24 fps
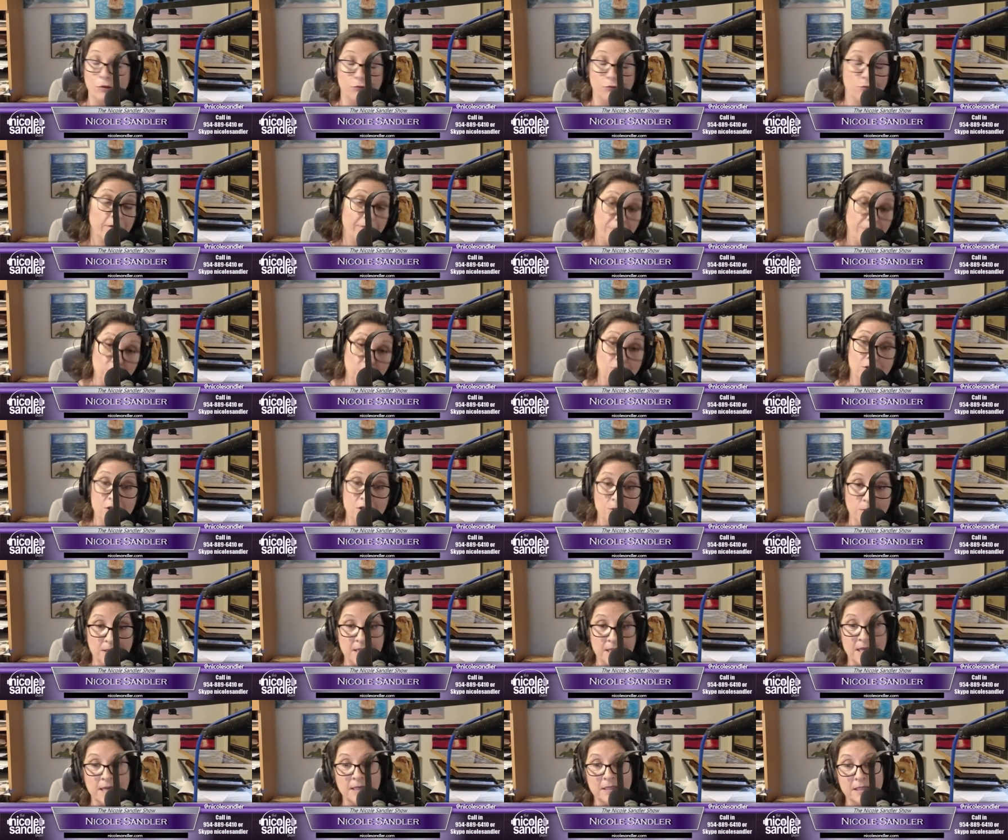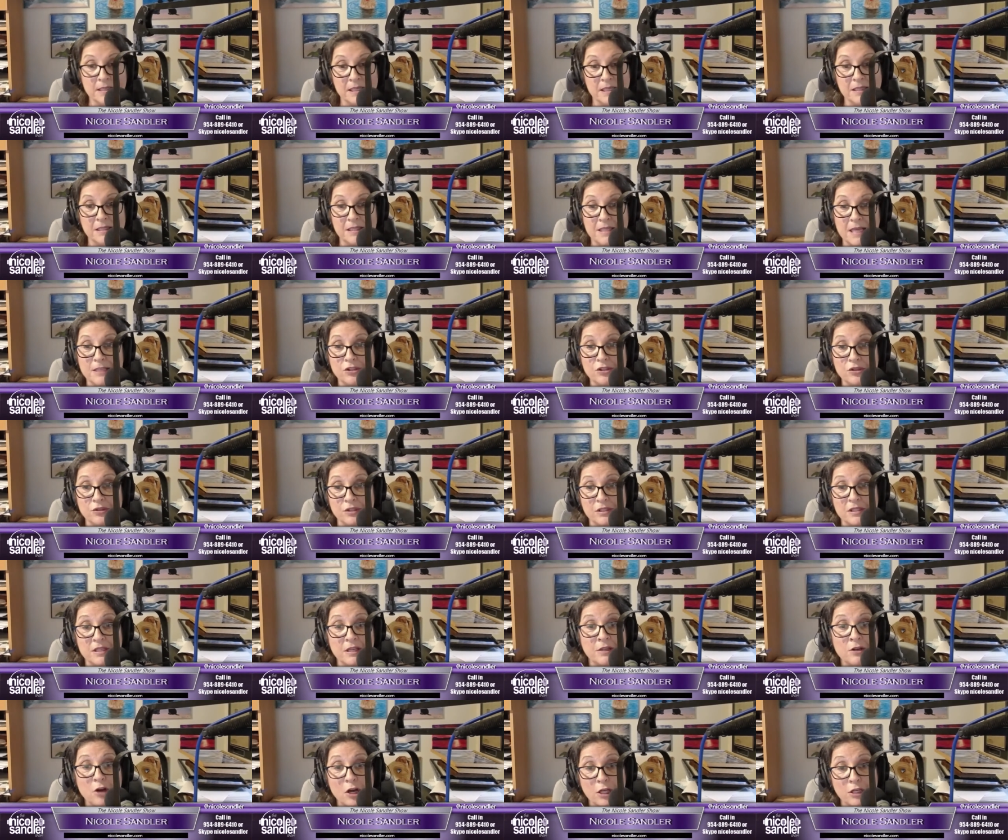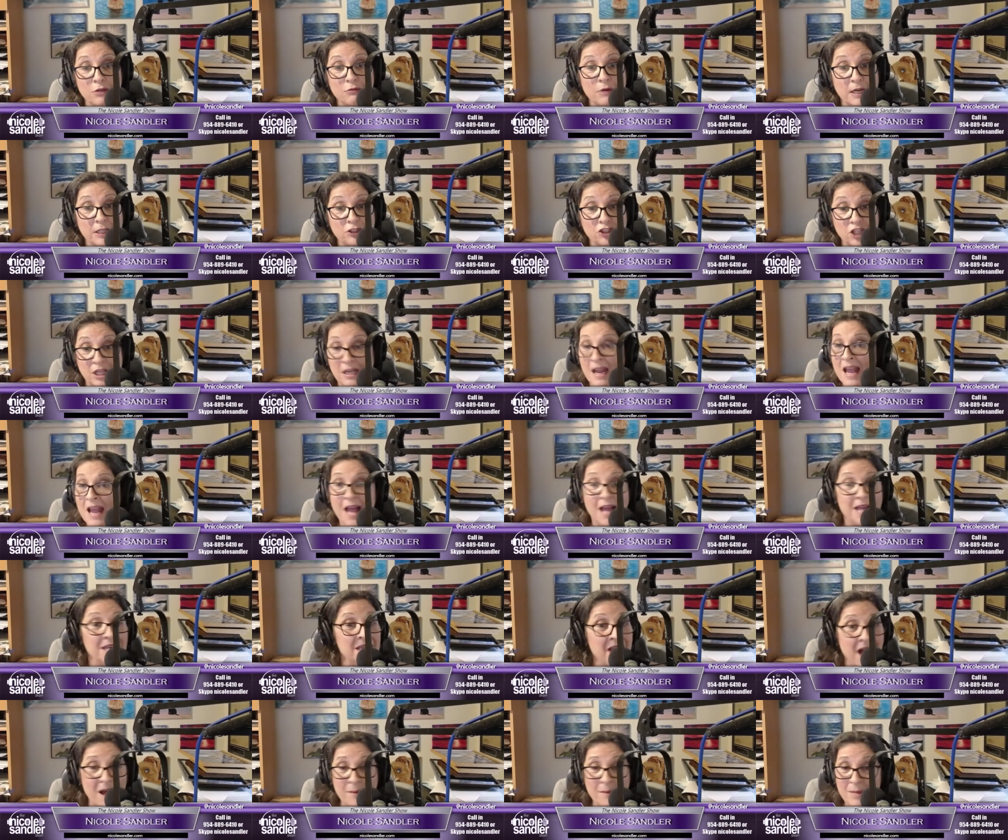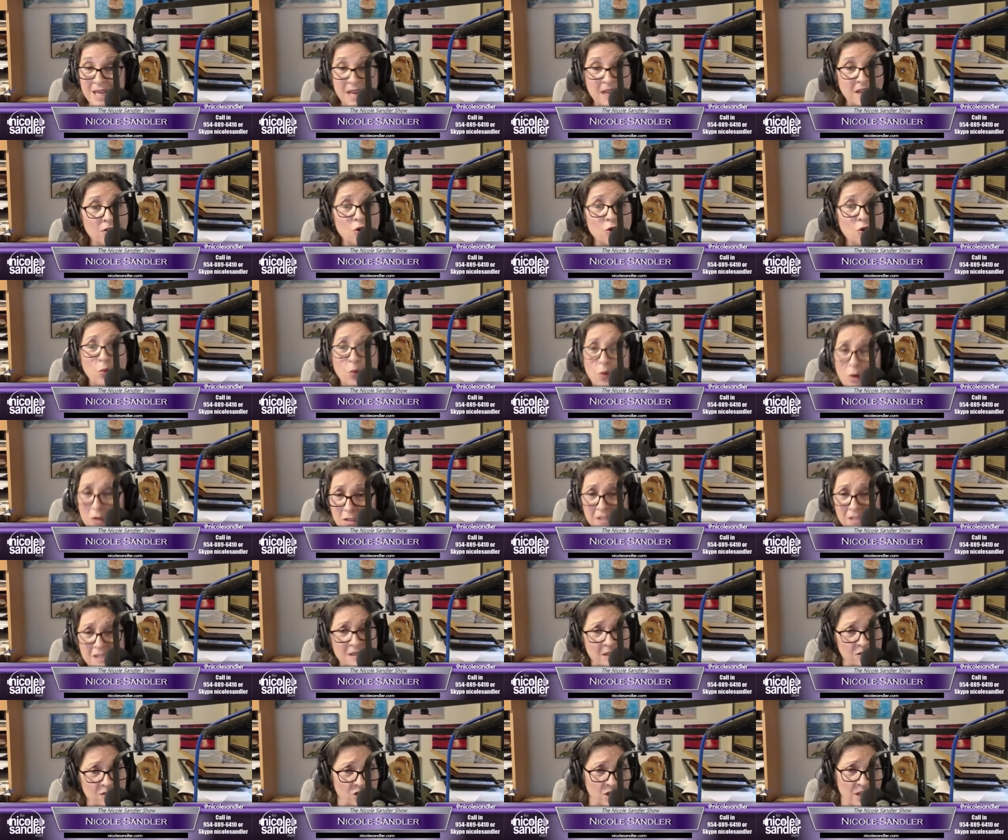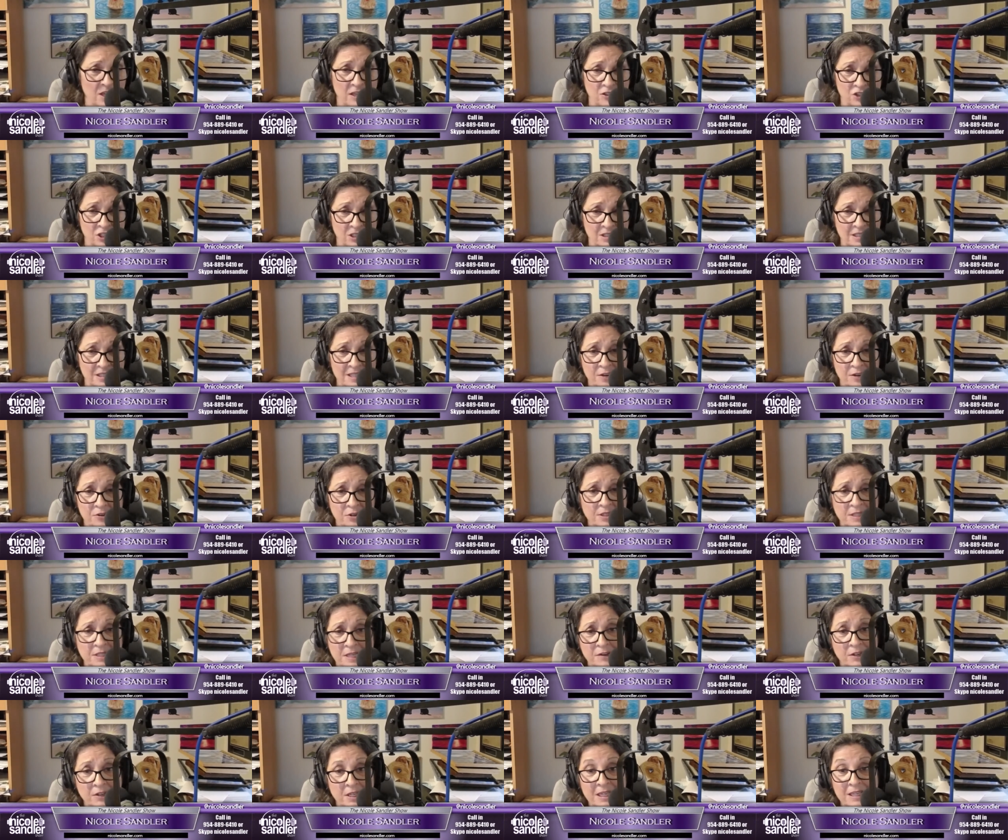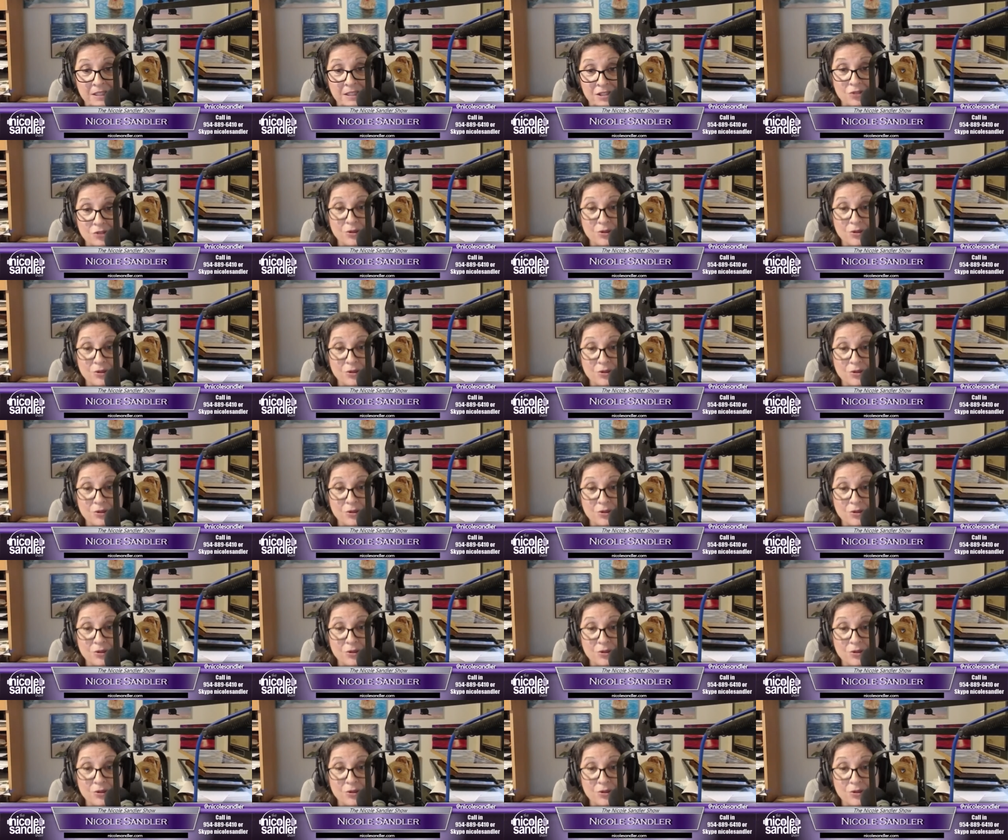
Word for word: refused to attend his successor's inauguration, nominated the worst education secretary in